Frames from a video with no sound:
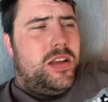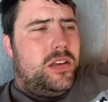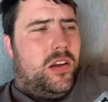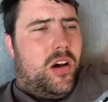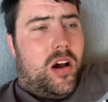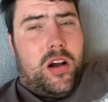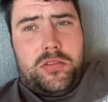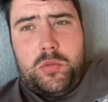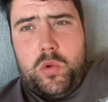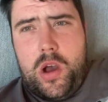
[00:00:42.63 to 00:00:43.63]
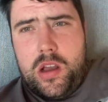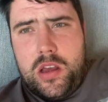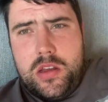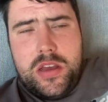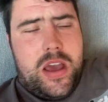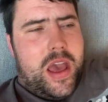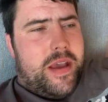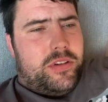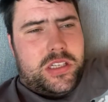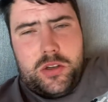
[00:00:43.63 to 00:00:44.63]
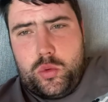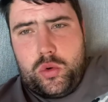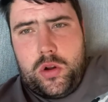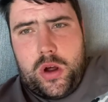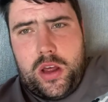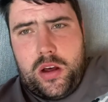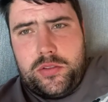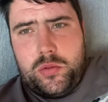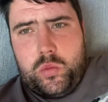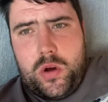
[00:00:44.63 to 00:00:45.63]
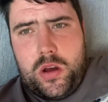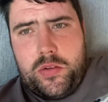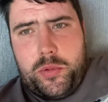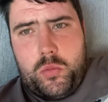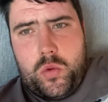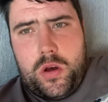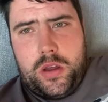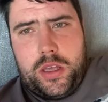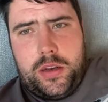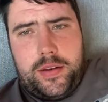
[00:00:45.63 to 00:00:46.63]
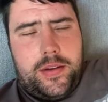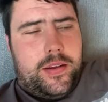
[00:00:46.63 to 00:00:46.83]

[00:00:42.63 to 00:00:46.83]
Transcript: Like after work, every single night after work, I've been working.